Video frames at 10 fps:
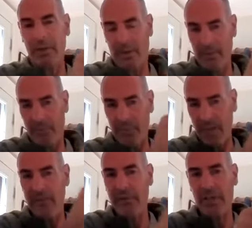the
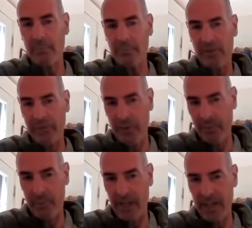even numbered
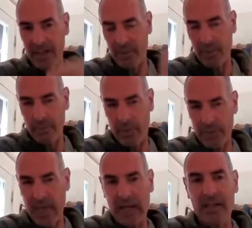vertebrae on both
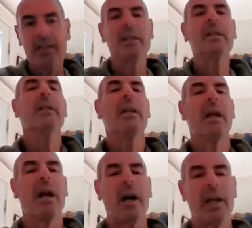sides.
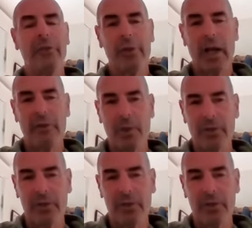If you have one of